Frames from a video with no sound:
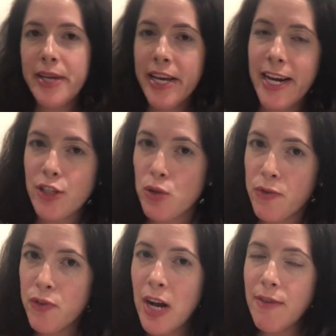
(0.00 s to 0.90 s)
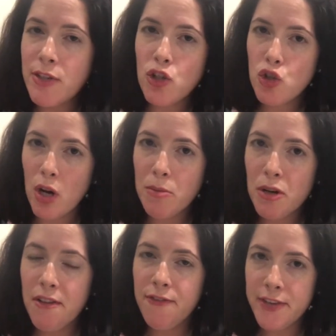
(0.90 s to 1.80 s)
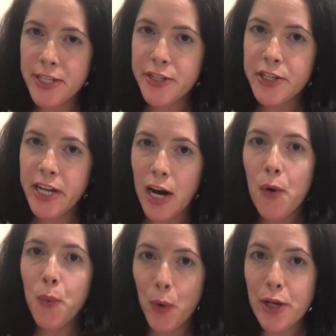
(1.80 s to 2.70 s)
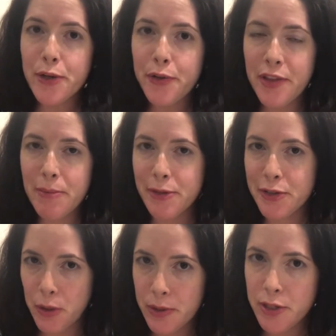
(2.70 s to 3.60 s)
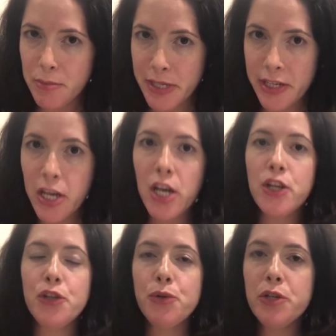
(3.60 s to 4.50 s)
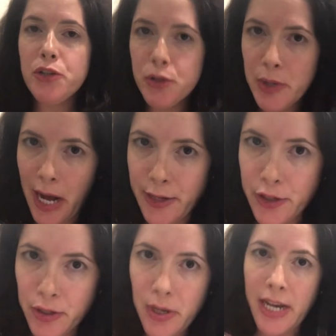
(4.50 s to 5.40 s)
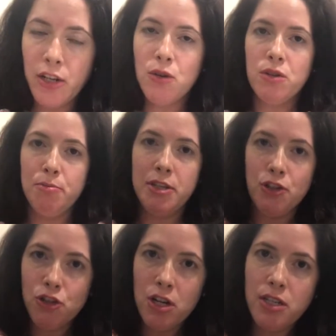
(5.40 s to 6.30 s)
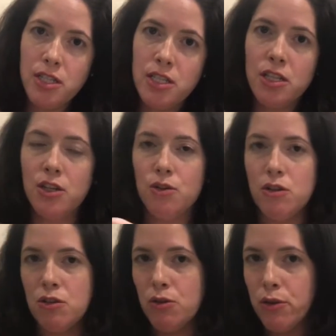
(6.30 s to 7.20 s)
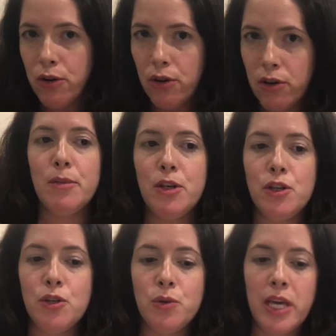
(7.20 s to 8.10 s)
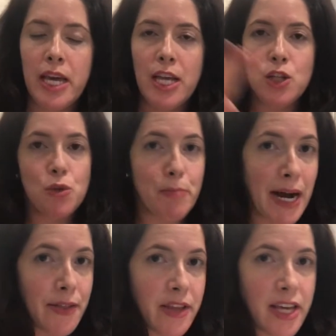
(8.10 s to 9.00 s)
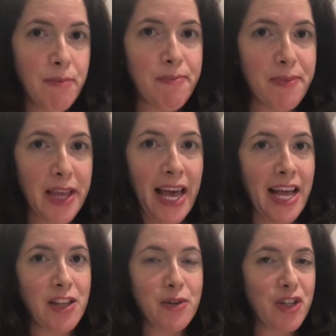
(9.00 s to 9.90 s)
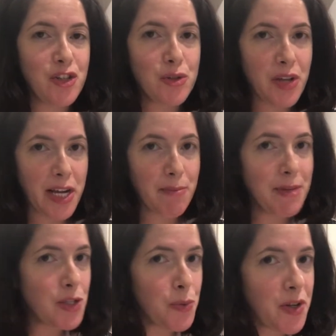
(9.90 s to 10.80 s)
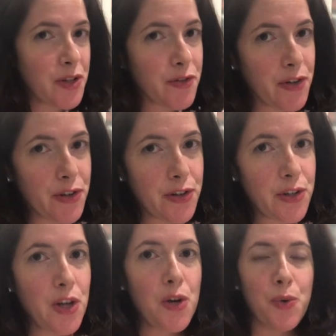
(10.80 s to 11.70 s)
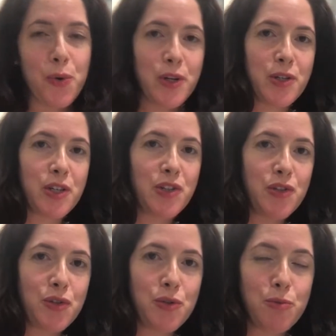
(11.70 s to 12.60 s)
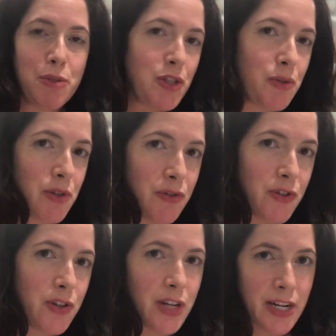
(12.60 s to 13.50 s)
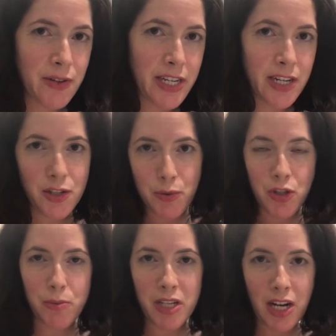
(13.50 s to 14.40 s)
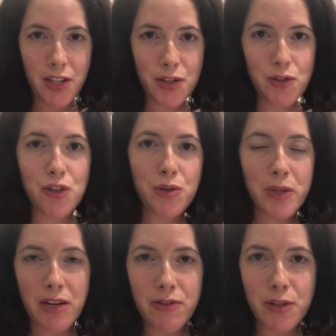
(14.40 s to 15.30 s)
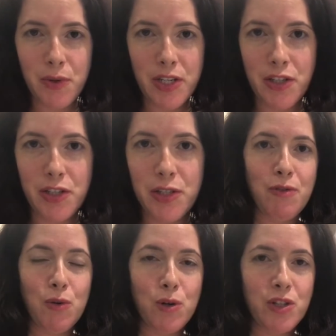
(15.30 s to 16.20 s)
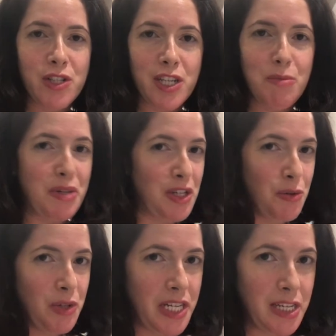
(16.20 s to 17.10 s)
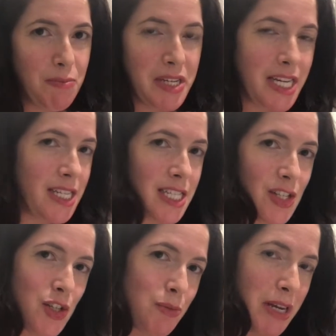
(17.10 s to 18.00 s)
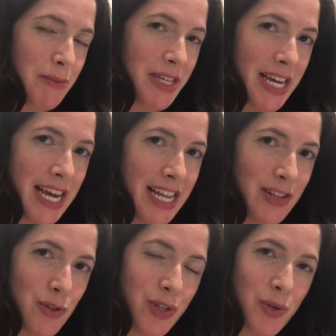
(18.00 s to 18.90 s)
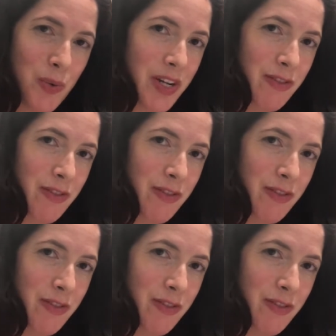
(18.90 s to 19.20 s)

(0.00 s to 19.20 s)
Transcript: guys, so if you're having trouble figuring out what your theme is going to be, you could do what I do and go to Pinterest, go to Google. You can use my theme and you can do like Miss Wonderful, or you can do Mr. Wonderful. I don't care, switch up the colors, do whatever you want to do. Of course, it's going to be unique because it's your baby and there's only one of